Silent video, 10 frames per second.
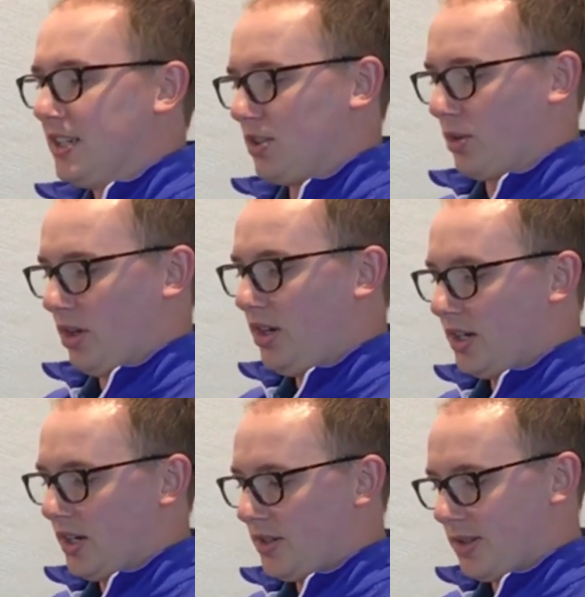So with
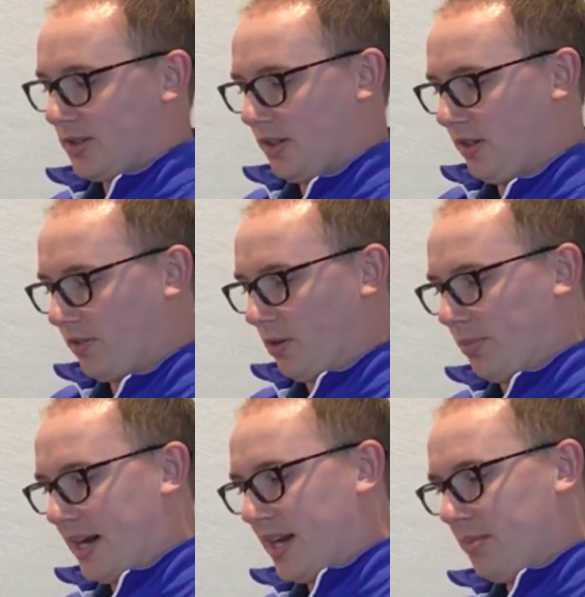ours, it's cooking from the
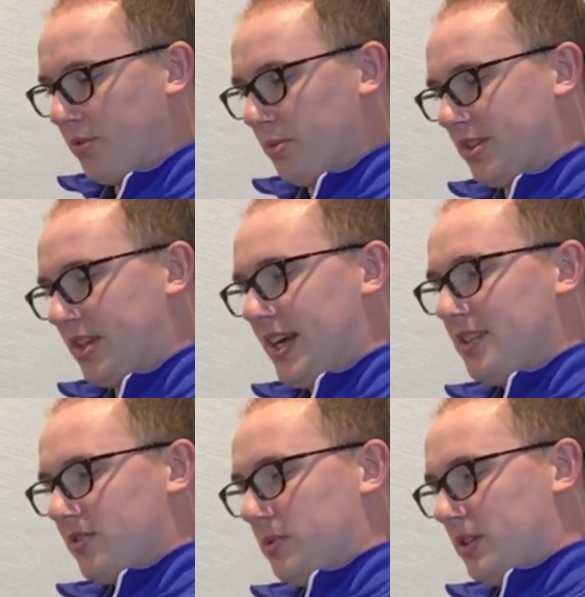bottom, from the
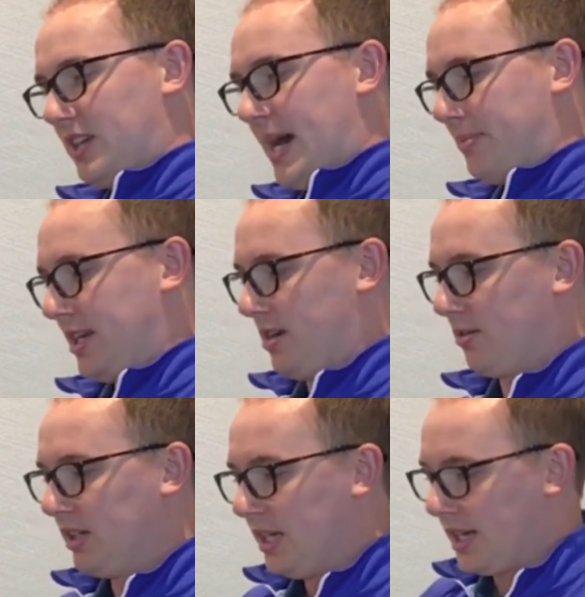sides, from the top
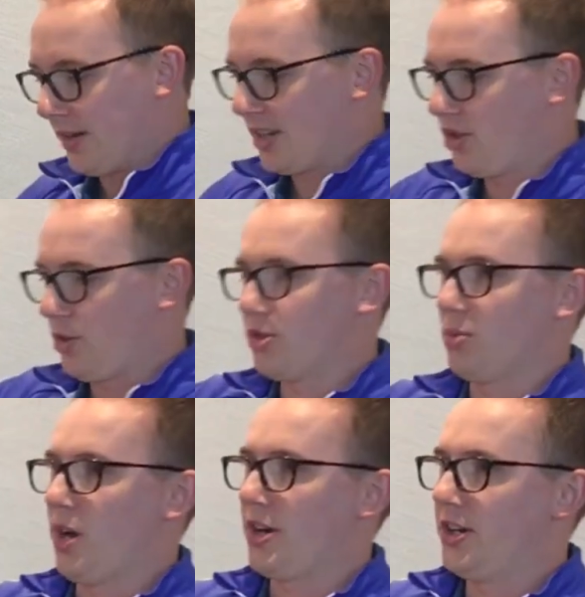down. Now I actually threw
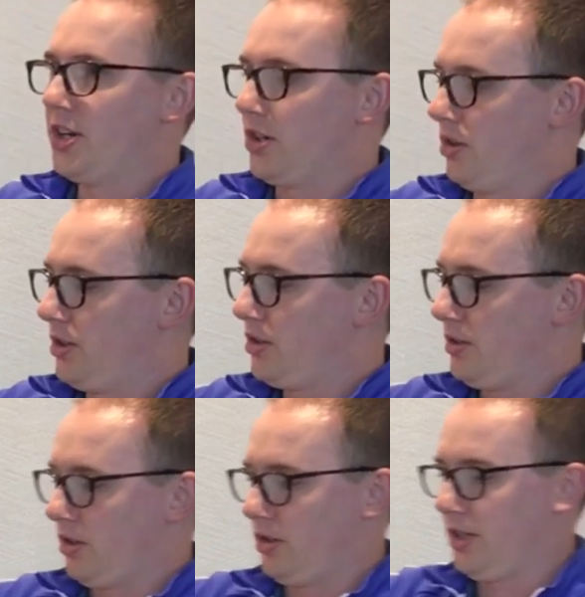some water in here
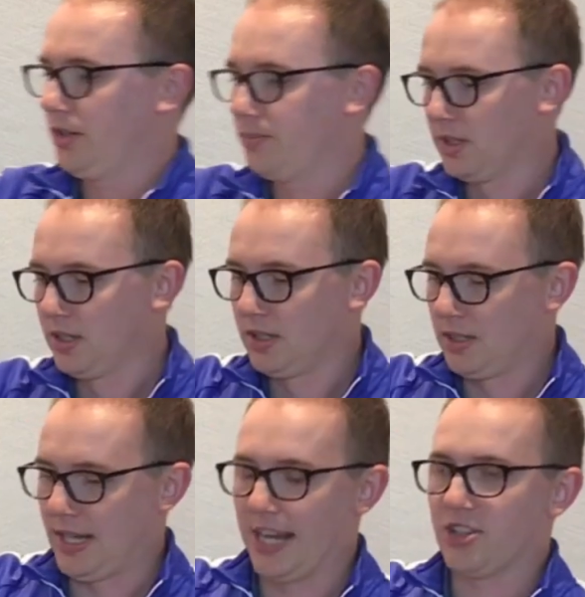earlier.
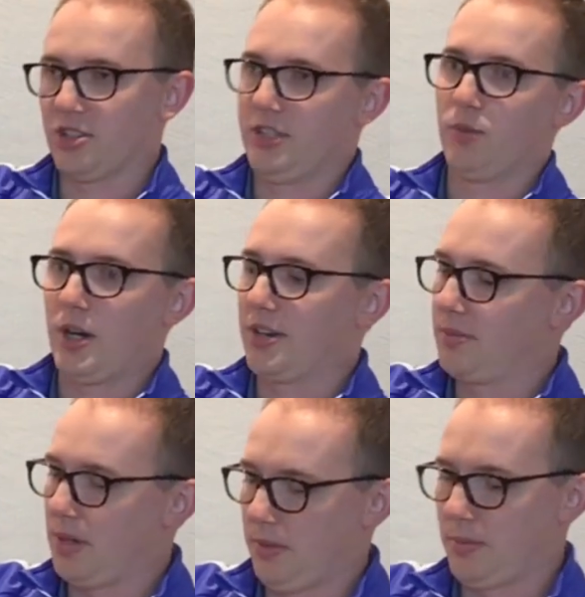And I just leave
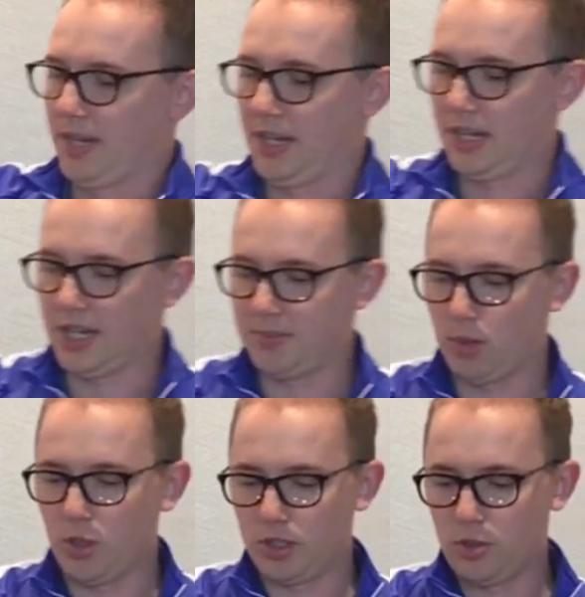water in my
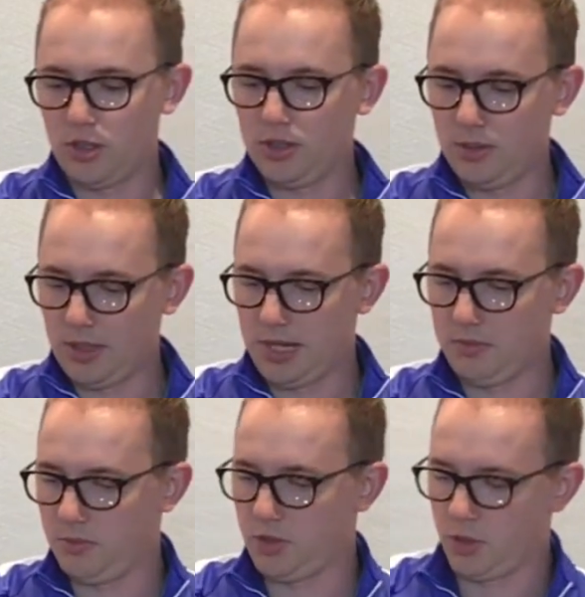1 quart, and
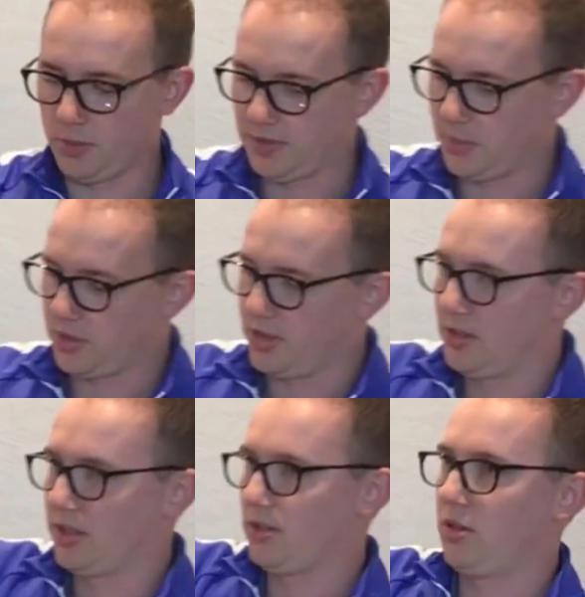I show them the vapor seal.
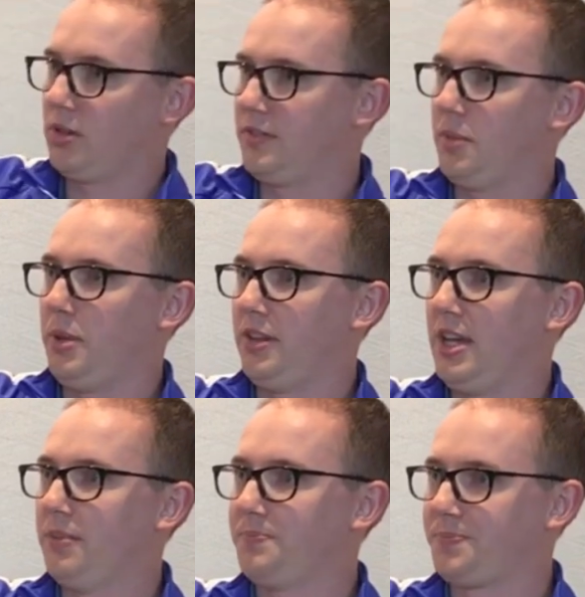Like, lift up on that.